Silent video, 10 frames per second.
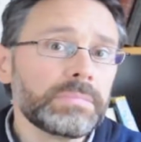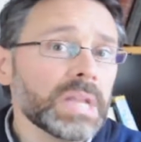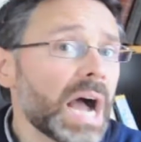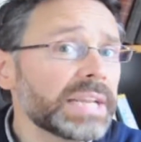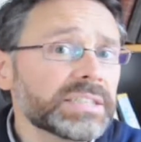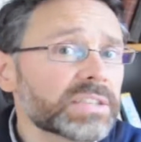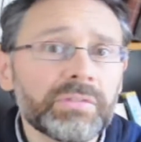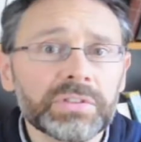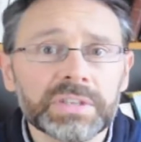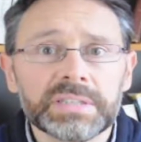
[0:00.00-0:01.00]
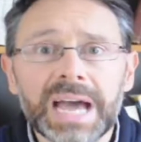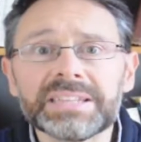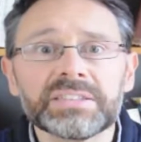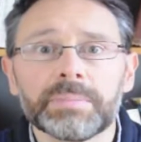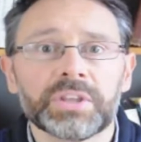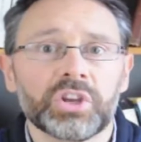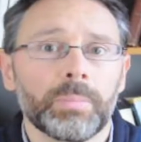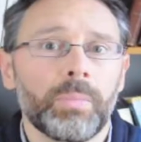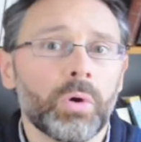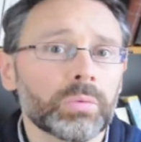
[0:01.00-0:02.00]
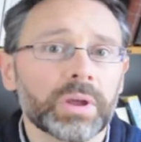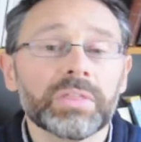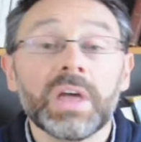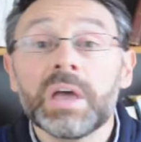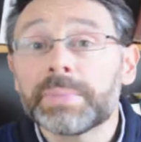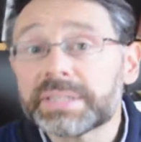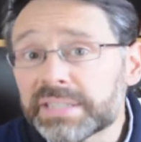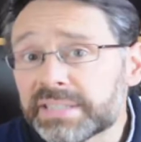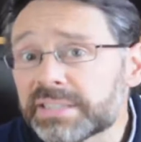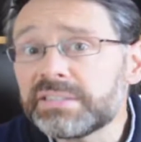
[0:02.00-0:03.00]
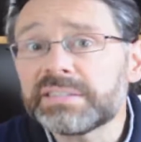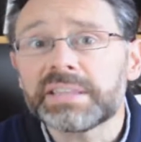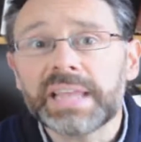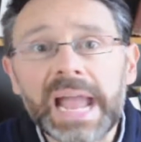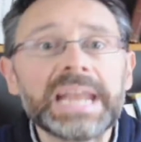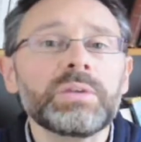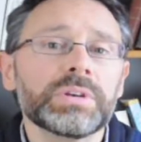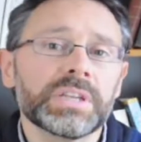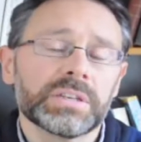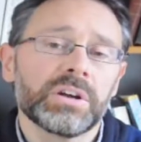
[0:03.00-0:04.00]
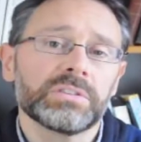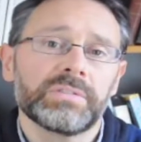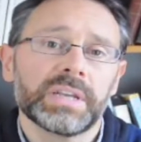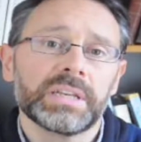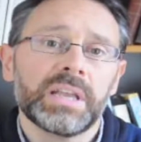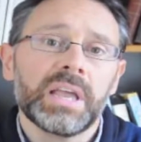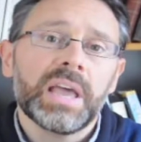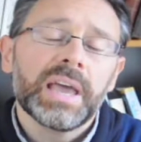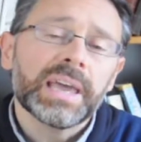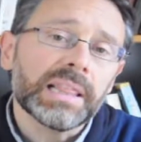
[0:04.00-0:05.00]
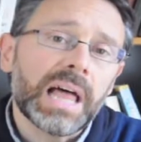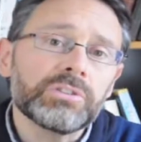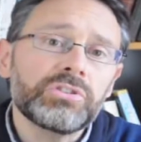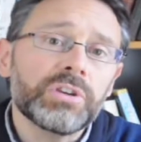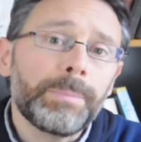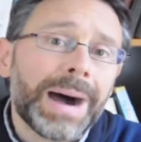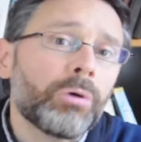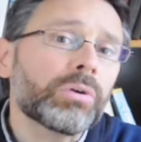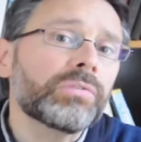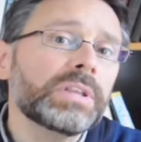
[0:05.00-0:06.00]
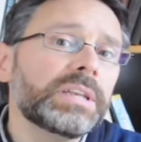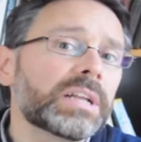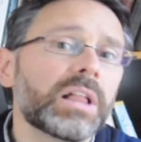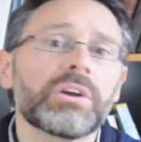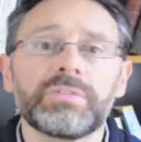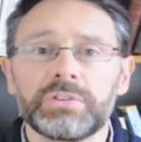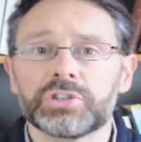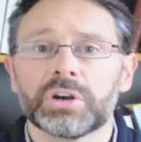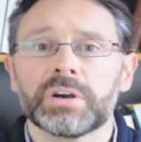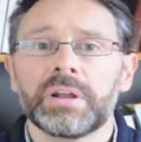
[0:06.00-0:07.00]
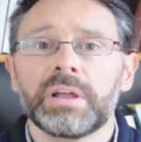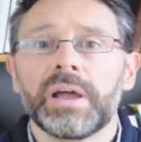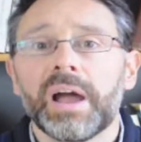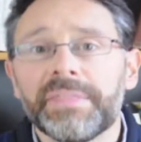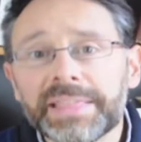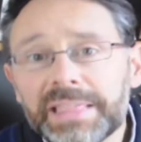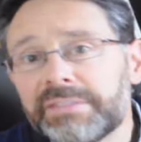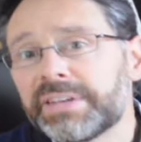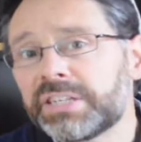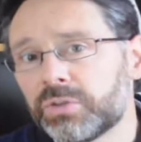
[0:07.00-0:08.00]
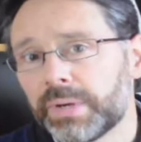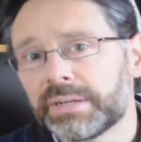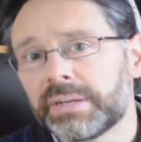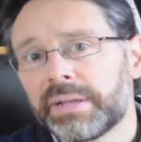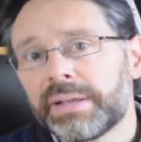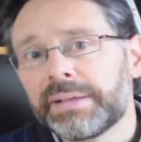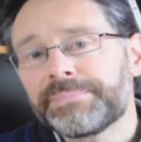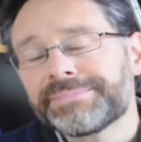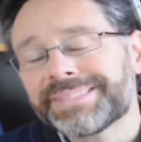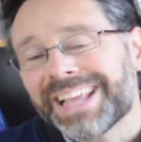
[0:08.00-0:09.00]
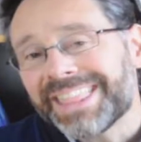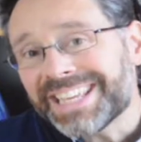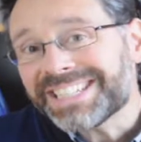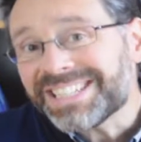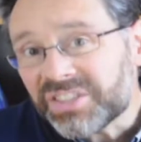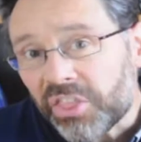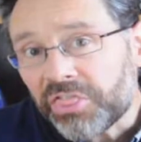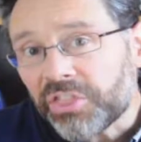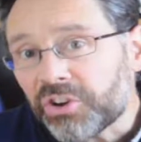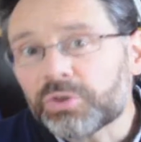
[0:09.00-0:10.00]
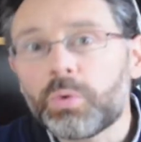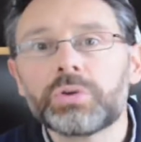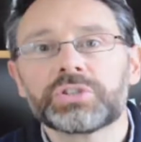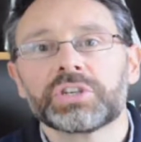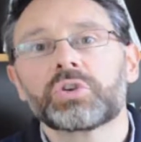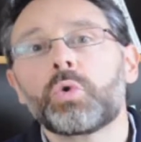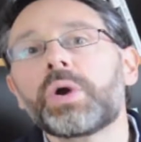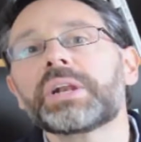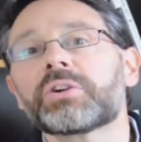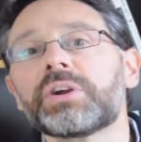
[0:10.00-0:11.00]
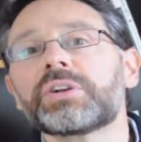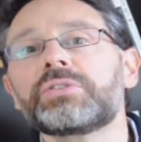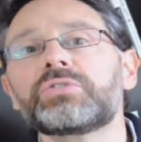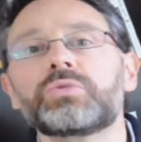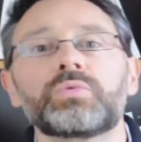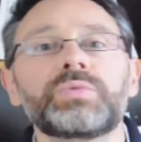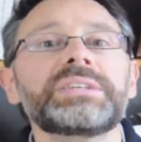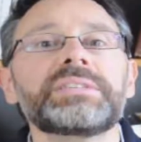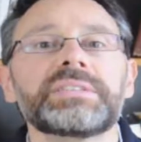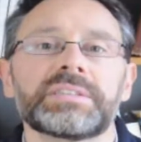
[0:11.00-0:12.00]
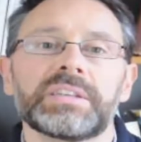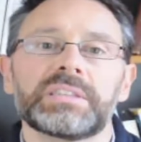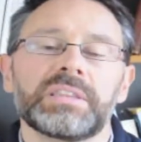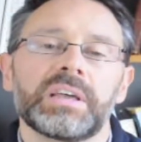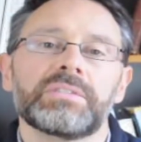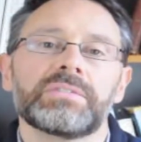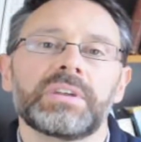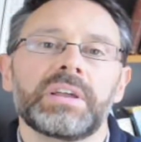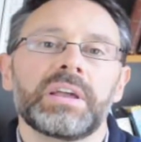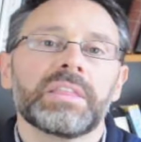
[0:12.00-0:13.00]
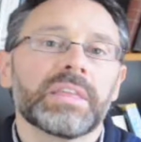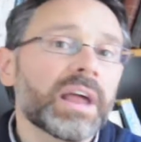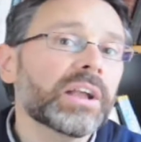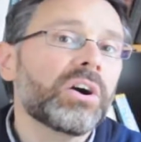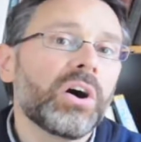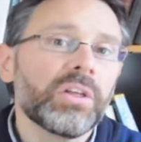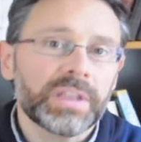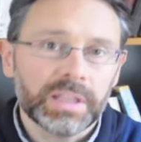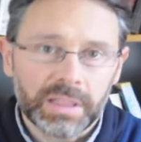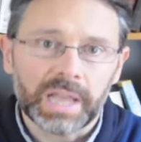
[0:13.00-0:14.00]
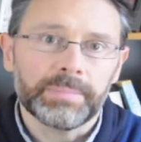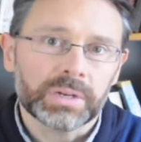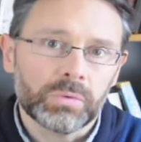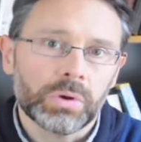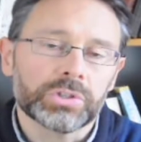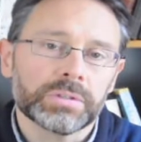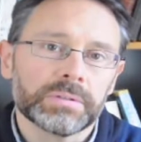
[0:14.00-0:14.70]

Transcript: I discovered this not as something you're born with, but as a skill set that anyone can cultivate. It allows you to powerfully declare a future and then live into it. And this is the third quotient critical to real success in life that I call the alignment quotient.